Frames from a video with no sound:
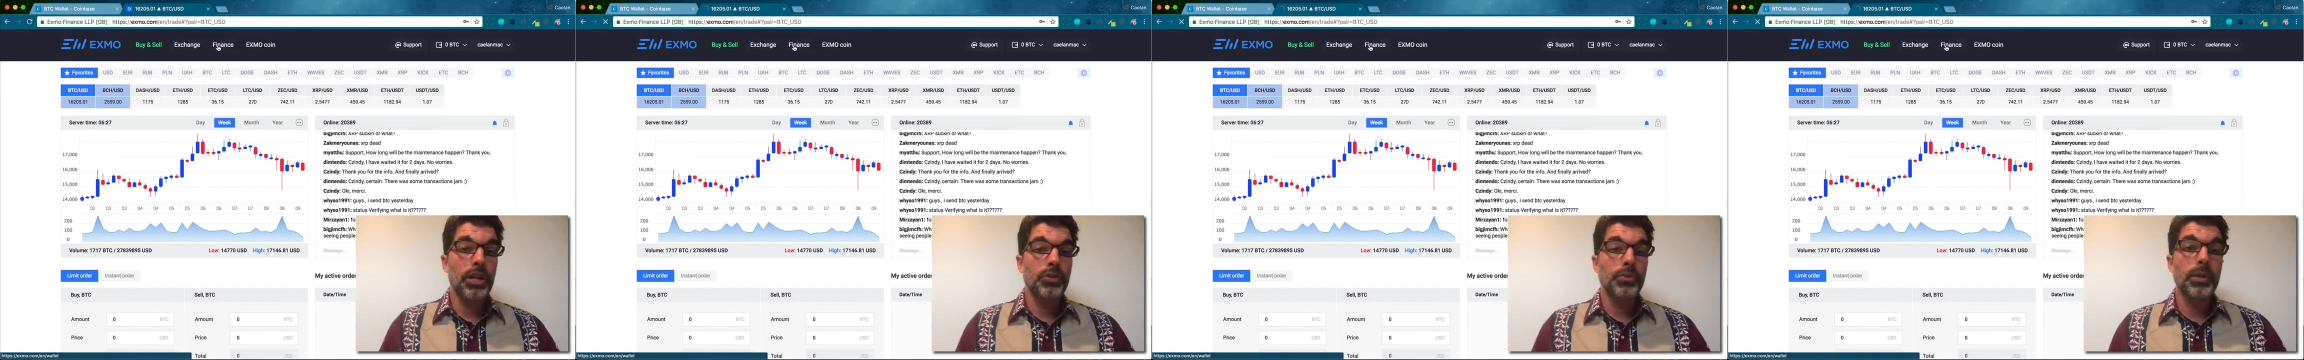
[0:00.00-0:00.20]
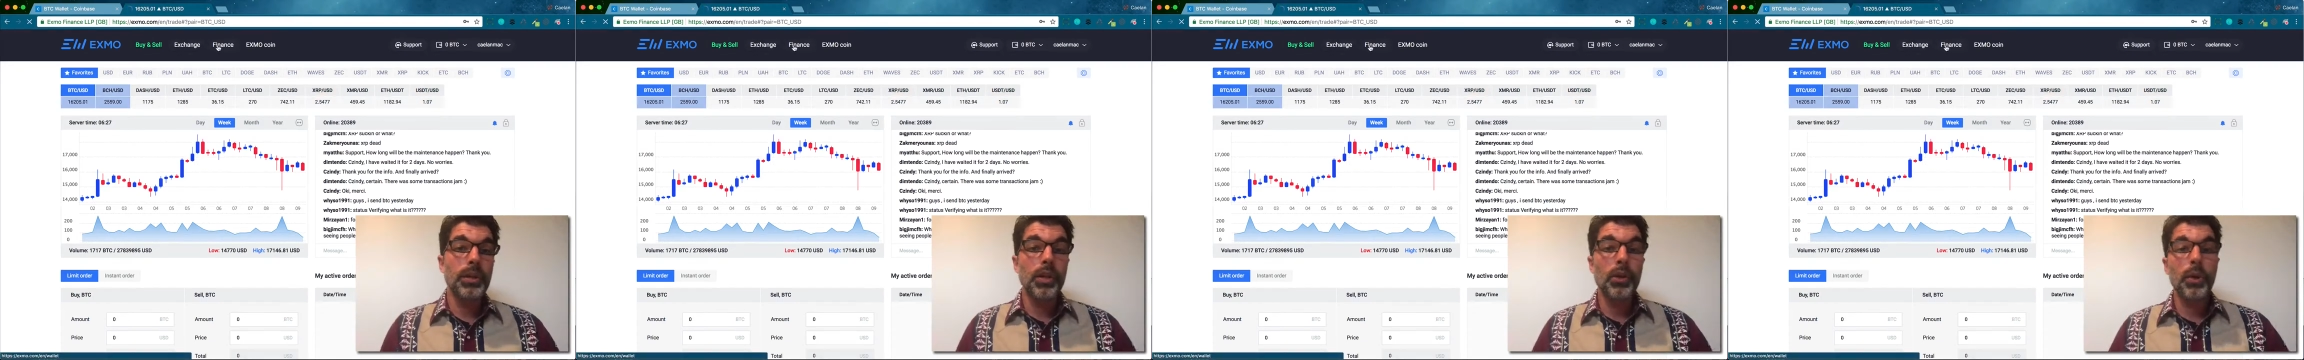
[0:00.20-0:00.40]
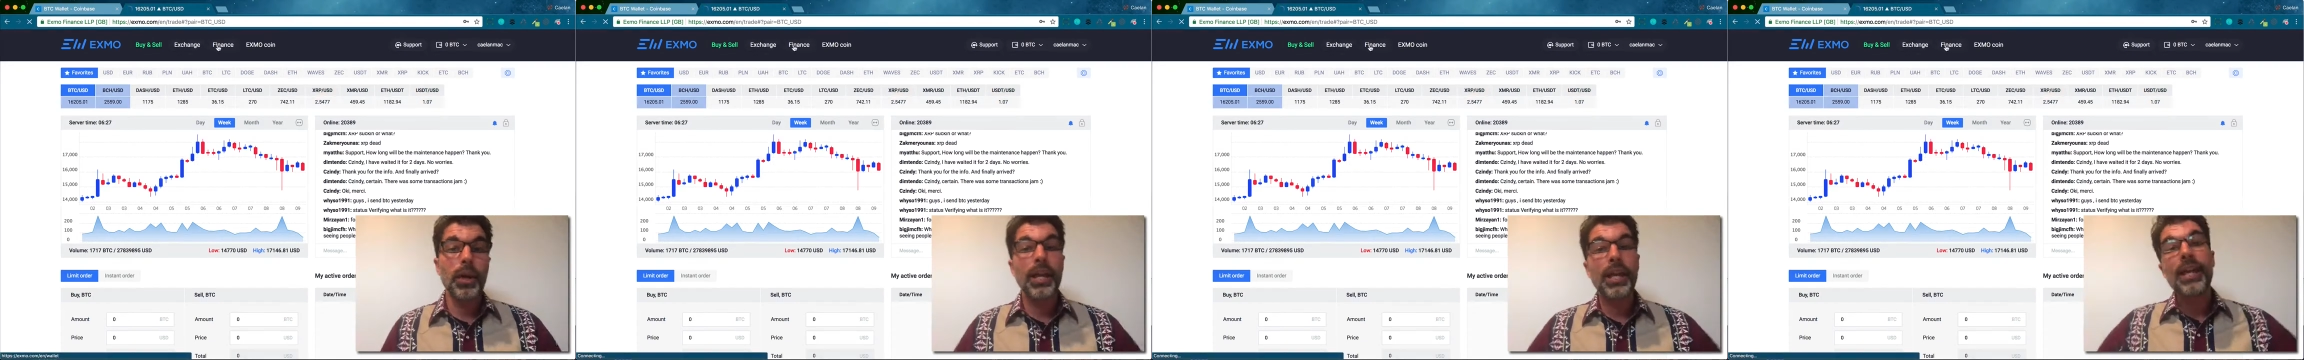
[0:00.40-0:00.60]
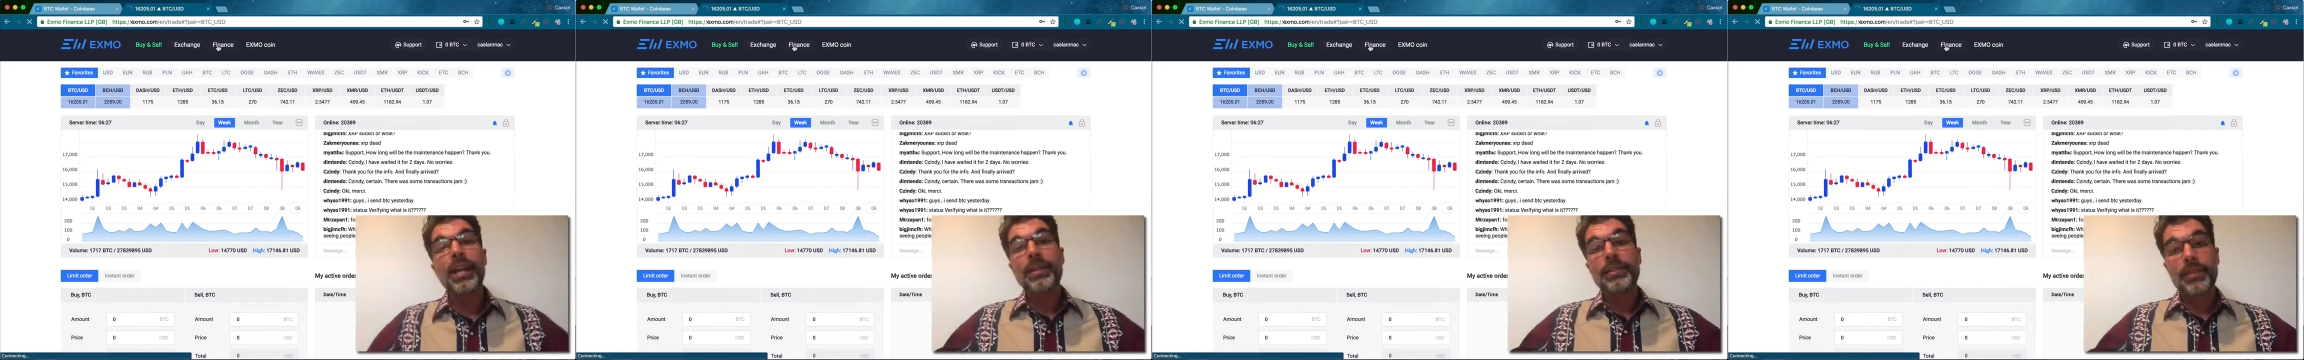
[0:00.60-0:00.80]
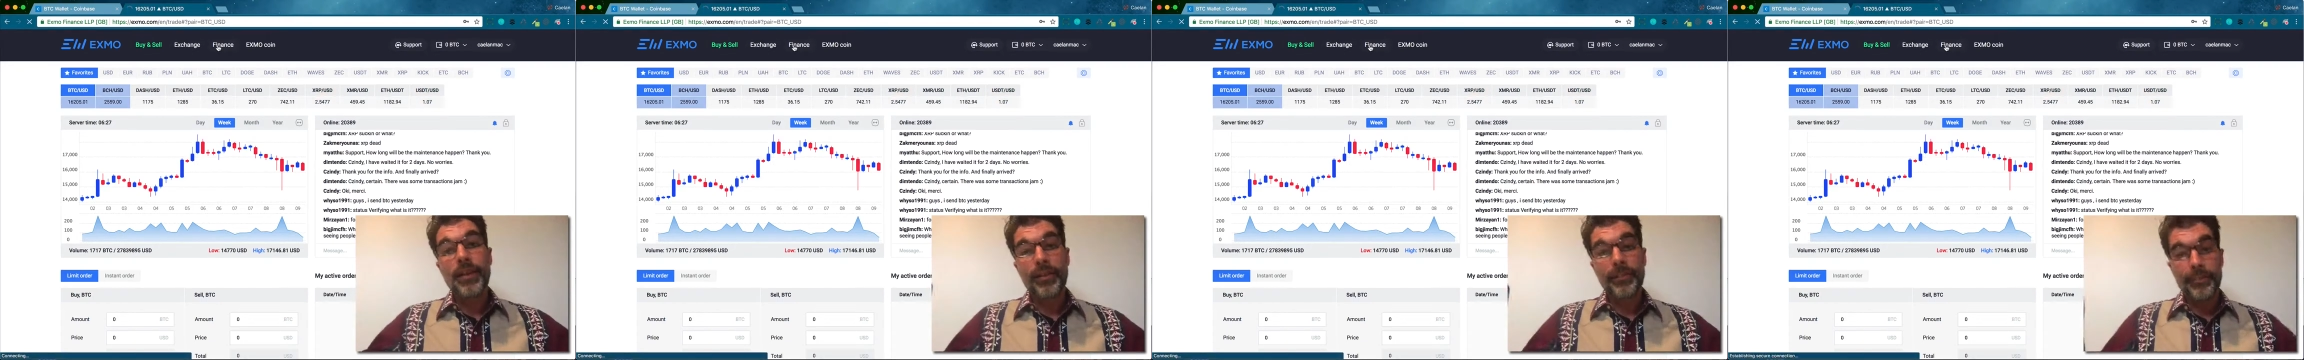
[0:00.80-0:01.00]
We're going
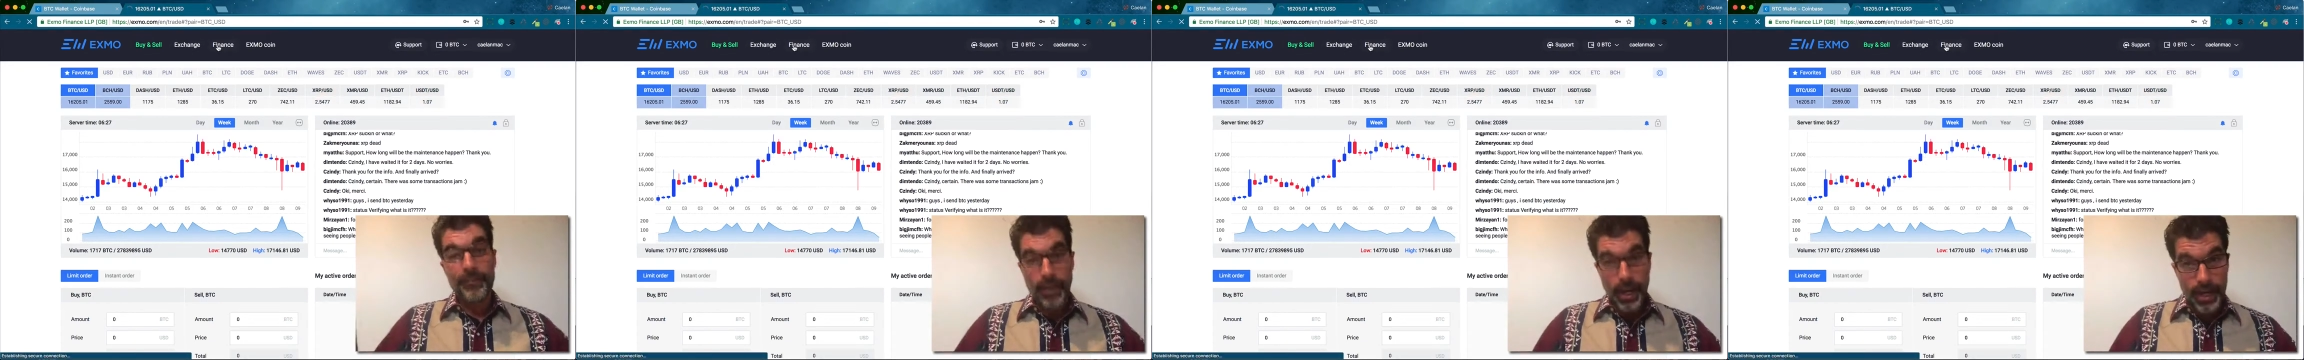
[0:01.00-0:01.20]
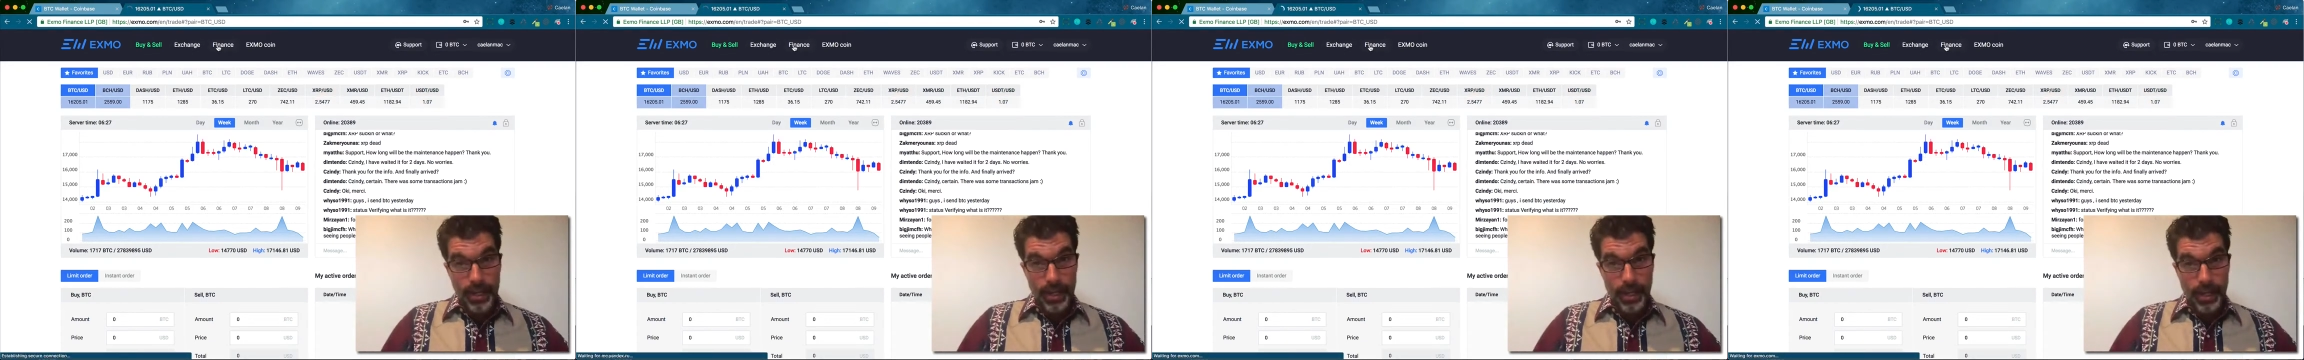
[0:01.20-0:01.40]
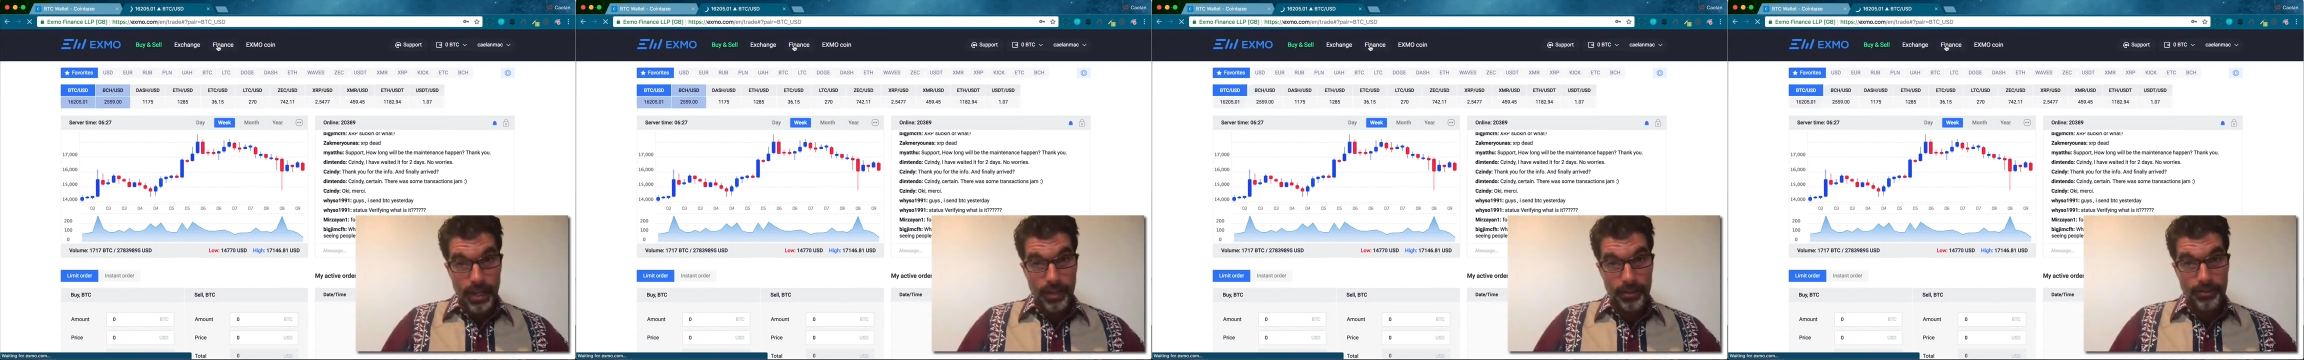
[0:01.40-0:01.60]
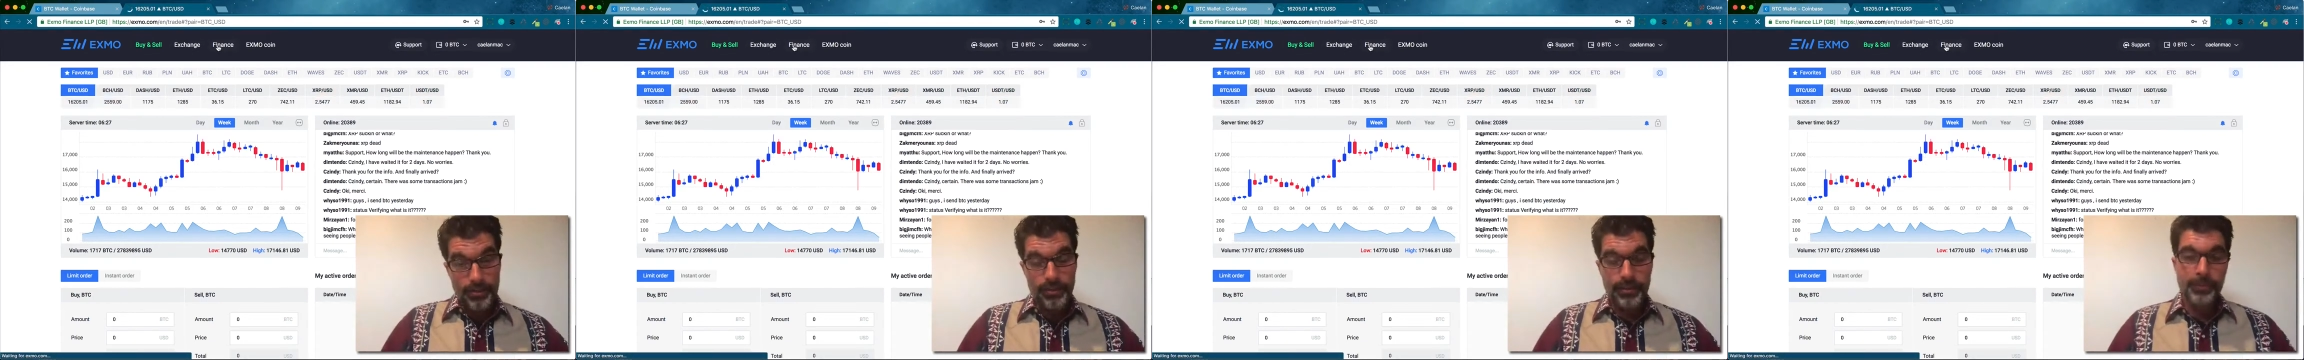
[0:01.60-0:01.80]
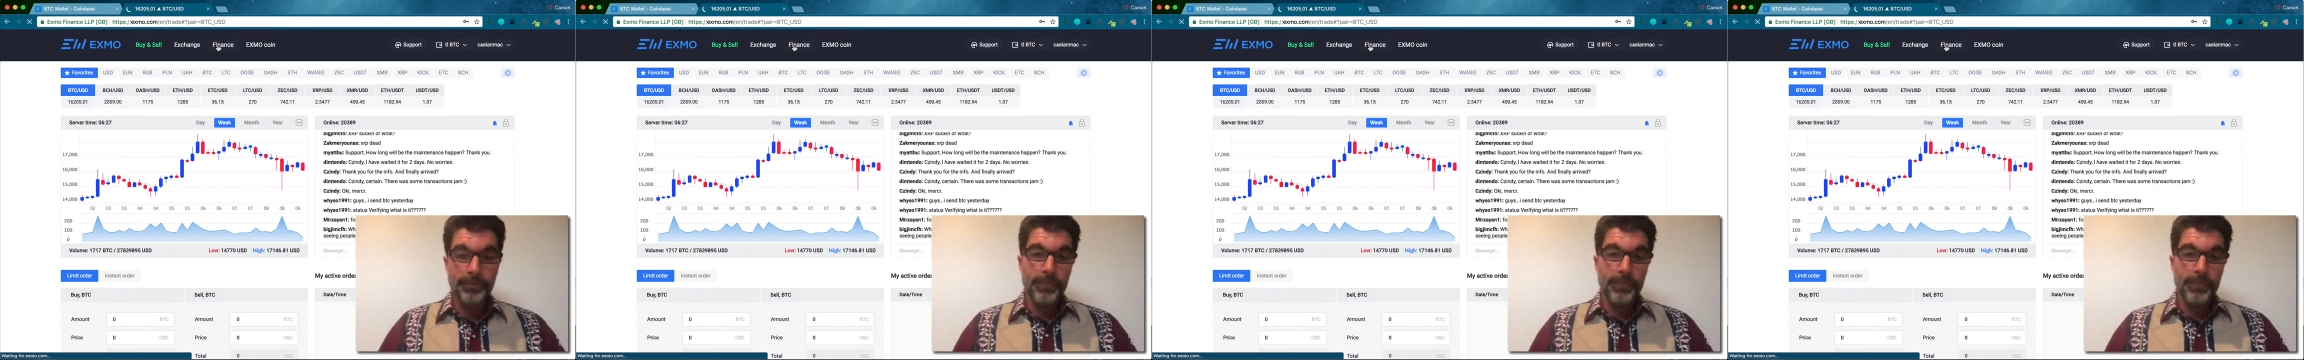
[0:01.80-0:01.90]
to Finance.